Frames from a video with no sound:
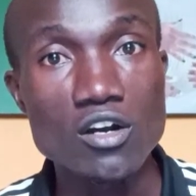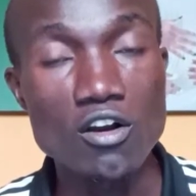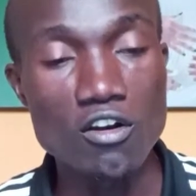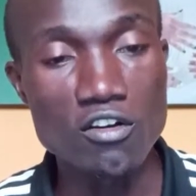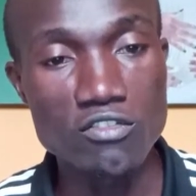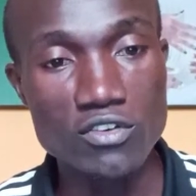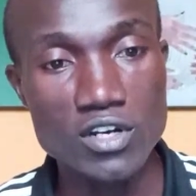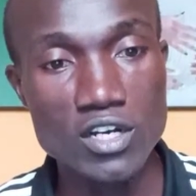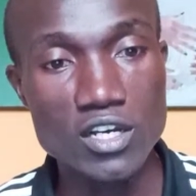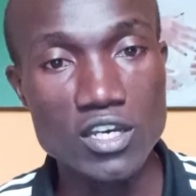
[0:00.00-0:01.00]
of
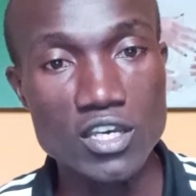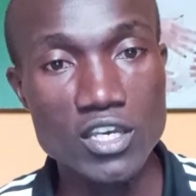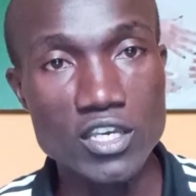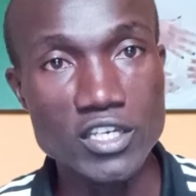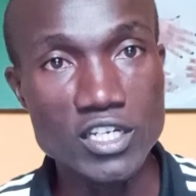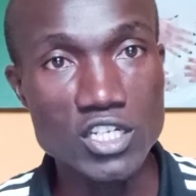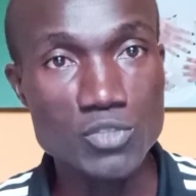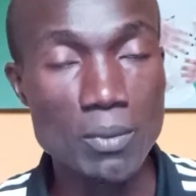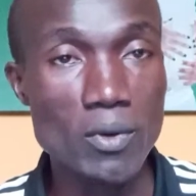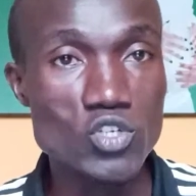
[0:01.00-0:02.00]
English,
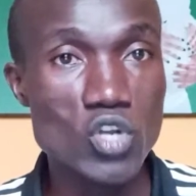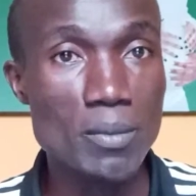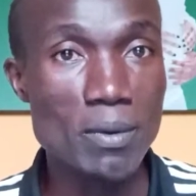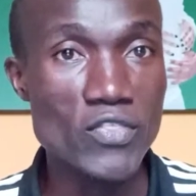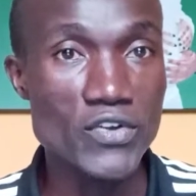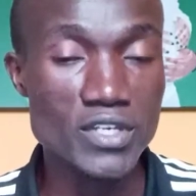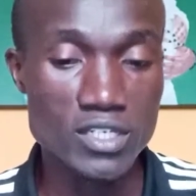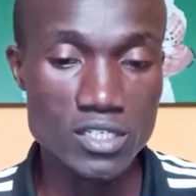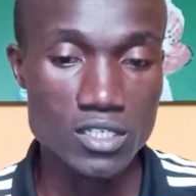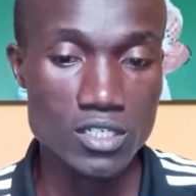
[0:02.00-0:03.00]
paper 2 and paper 3.
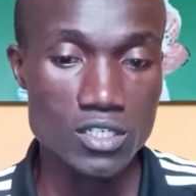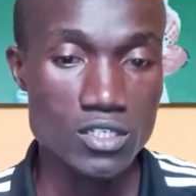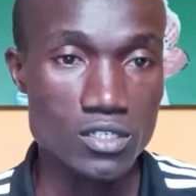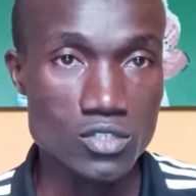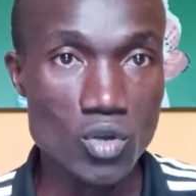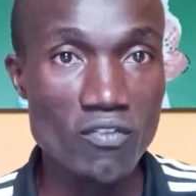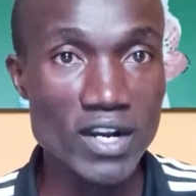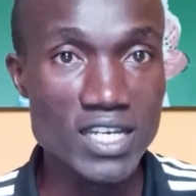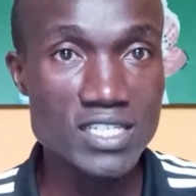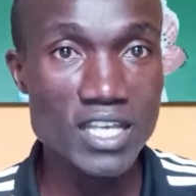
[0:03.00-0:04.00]
So have a
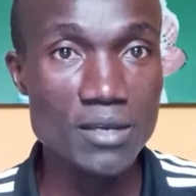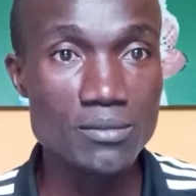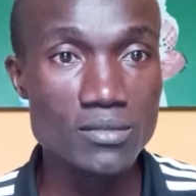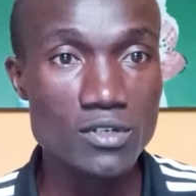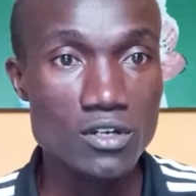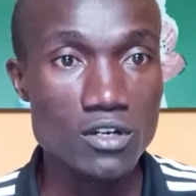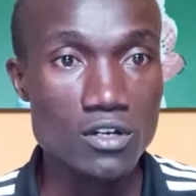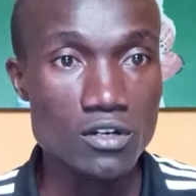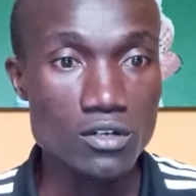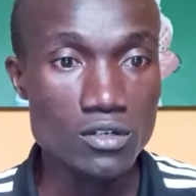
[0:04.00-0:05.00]
nice time.
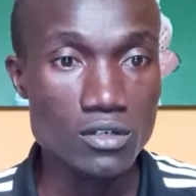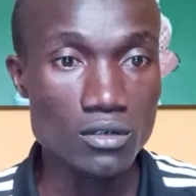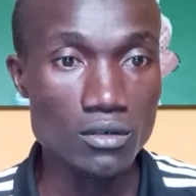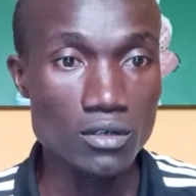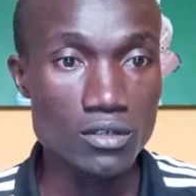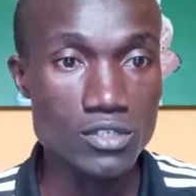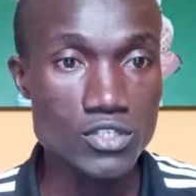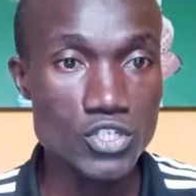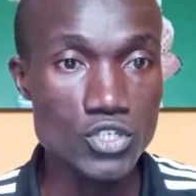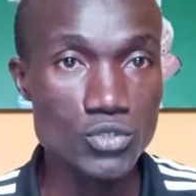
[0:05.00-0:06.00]

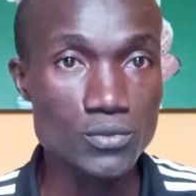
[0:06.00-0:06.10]
See you.